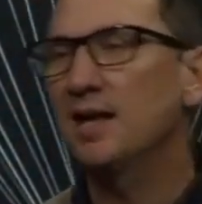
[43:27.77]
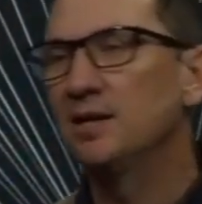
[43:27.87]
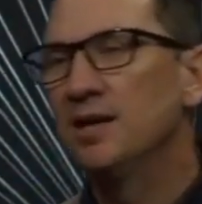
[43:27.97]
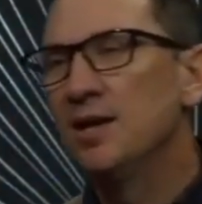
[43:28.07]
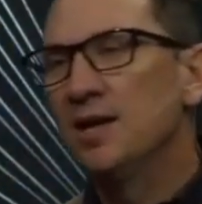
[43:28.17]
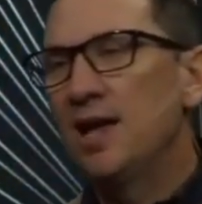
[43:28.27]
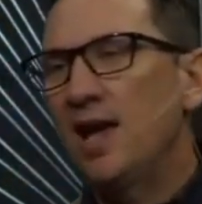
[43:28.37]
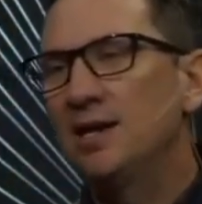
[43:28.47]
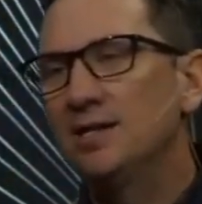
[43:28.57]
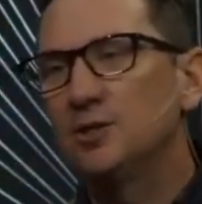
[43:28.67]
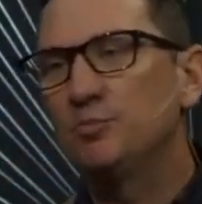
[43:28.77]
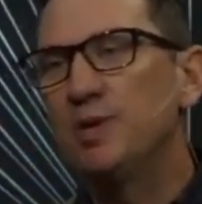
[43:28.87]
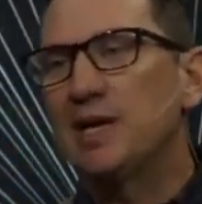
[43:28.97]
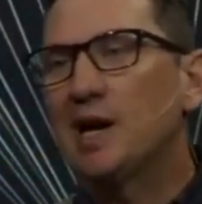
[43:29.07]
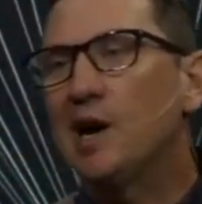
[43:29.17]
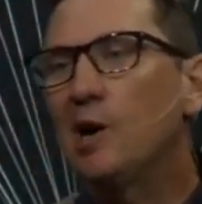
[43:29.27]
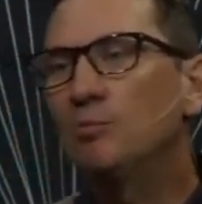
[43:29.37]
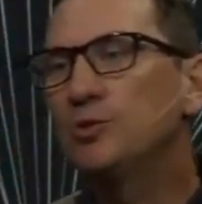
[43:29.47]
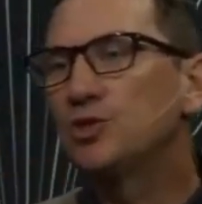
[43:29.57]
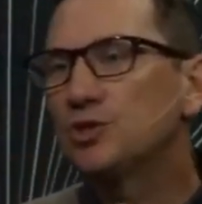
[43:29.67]
And, and it's
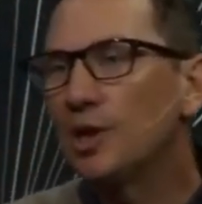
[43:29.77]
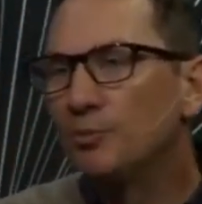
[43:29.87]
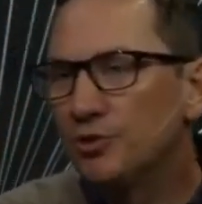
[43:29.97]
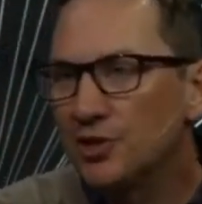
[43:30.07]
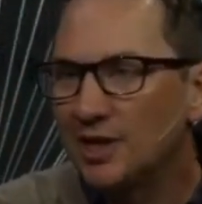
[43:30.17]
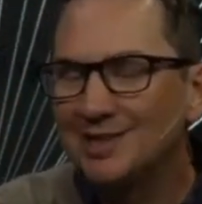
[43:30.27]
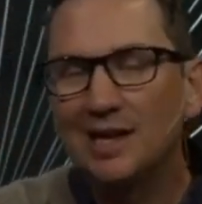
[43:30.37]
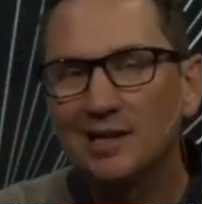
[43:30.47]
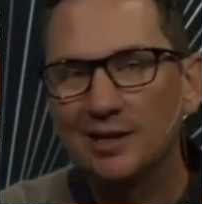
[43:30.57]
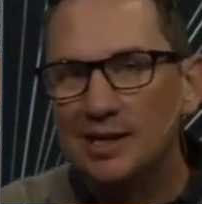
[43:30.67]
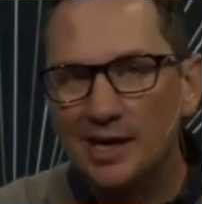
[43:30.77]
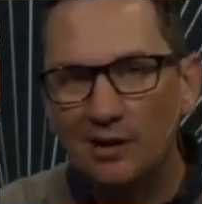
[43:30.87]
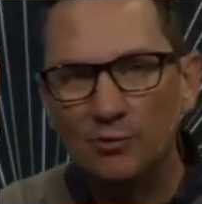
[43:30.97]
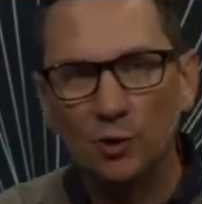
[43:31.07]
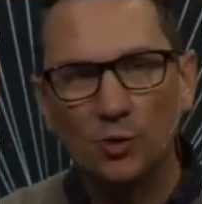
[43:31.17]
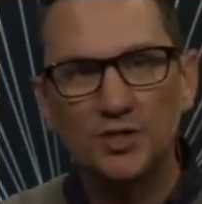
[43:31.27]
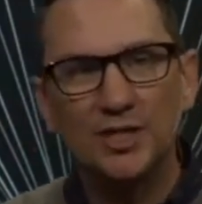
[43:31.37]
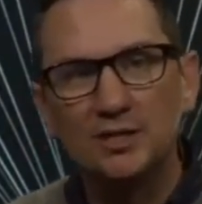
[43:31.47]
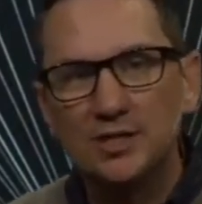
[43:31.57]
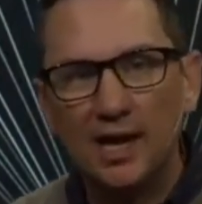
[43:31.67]
become something that it never was
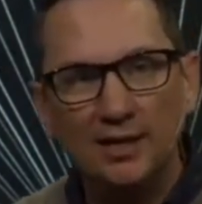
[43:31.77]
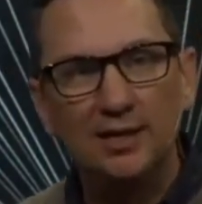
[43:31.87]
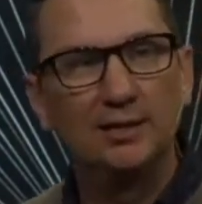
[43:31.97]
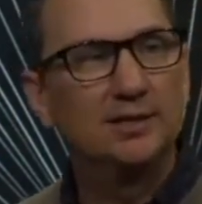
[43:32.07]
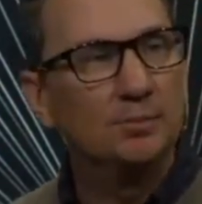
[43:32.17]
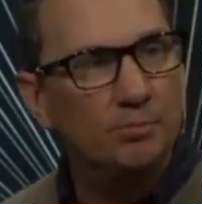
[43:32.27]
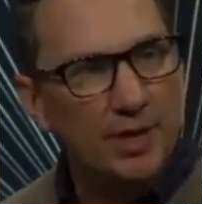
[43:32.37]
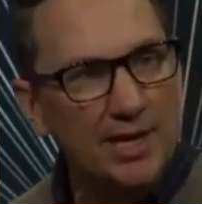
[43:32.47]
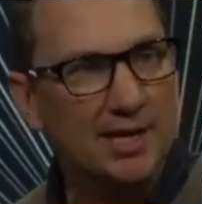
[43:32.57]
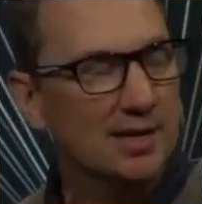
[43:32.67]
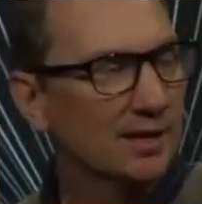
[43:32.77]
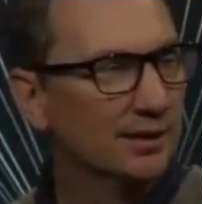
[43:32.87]
intended to be.